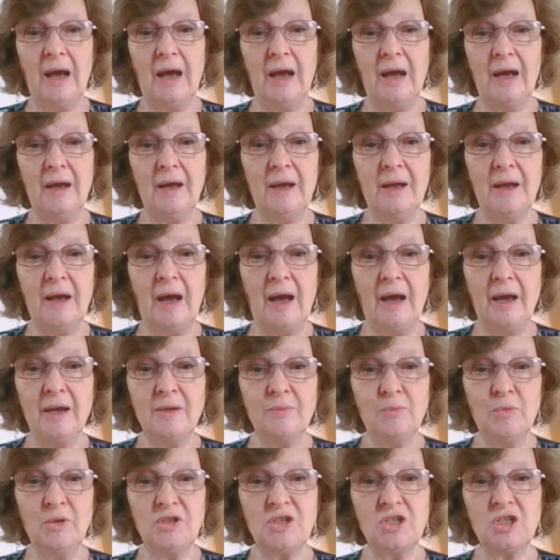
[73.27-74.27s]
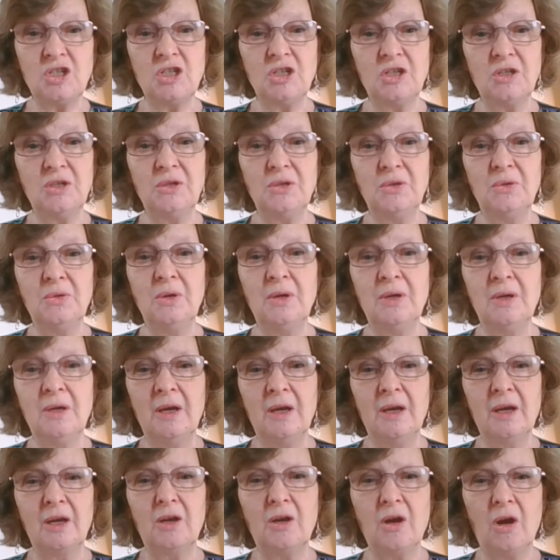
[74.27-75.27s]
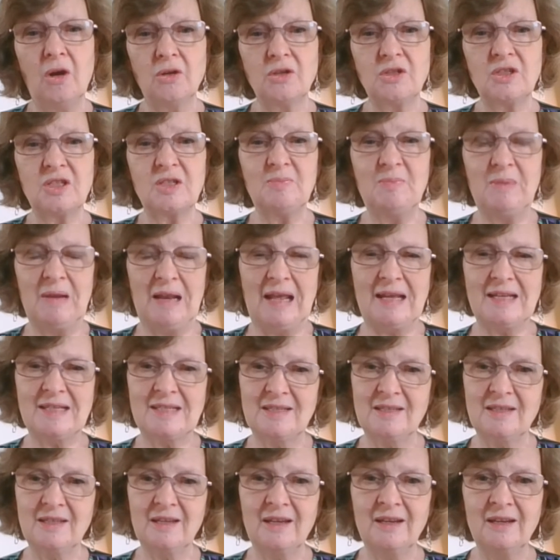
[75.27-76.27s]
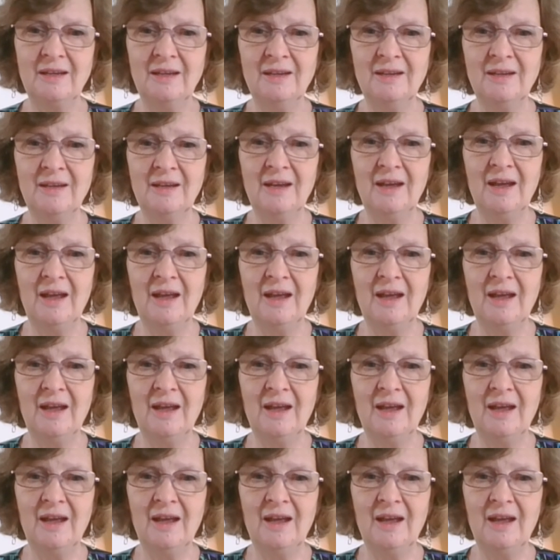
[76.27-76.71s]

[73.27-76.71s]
I wish you God's blessing.